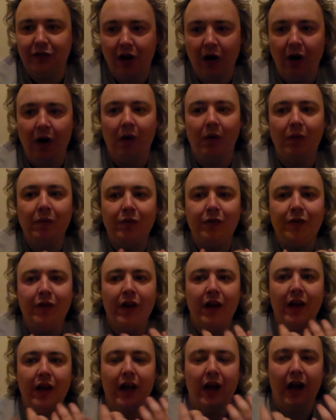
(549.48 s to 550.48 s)
of
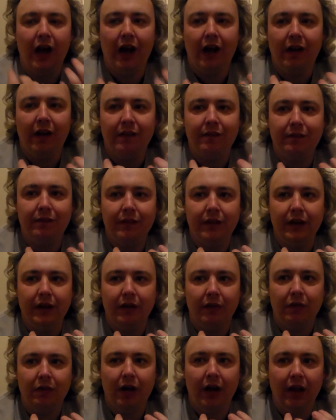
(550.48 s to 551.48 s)

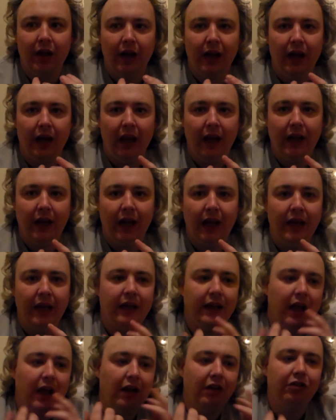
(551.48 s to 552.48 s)

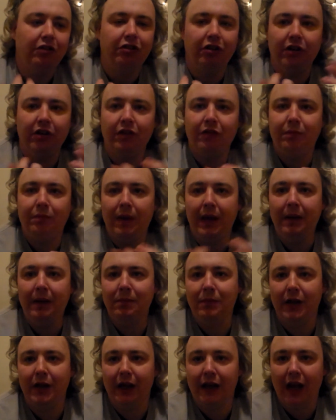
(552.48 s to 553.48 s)
a culture of
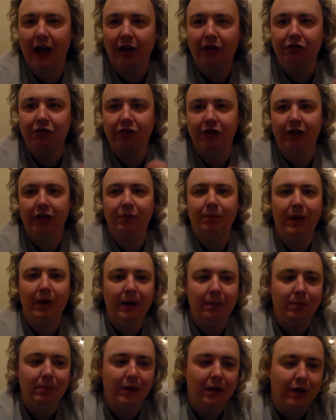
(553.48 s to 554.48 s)
people, a country of
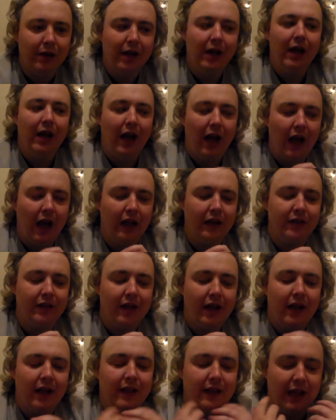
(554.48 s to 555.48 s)
people,
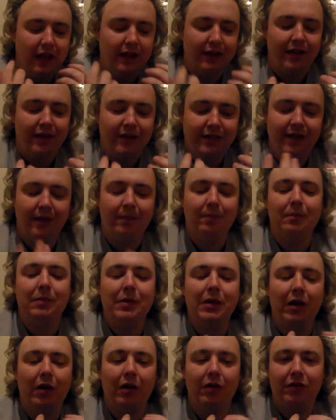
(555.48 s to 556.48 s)
and that the
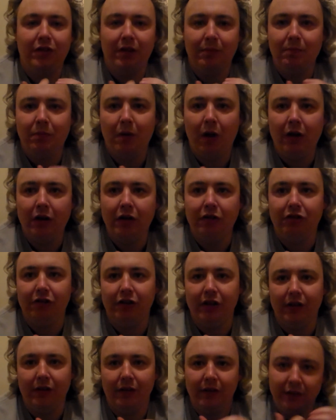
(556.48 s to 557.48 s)

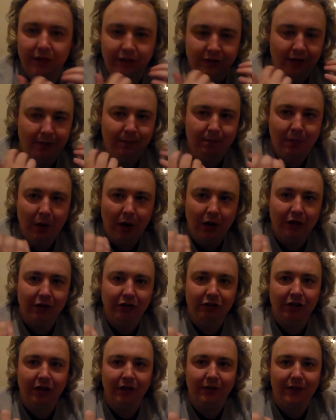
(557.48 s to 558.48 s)
symbology
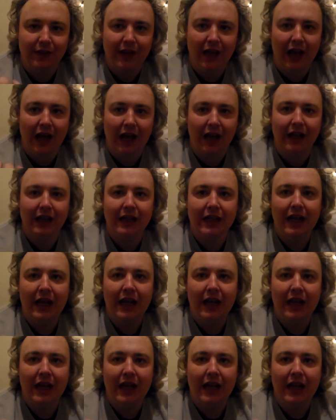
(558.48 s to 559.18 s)
of that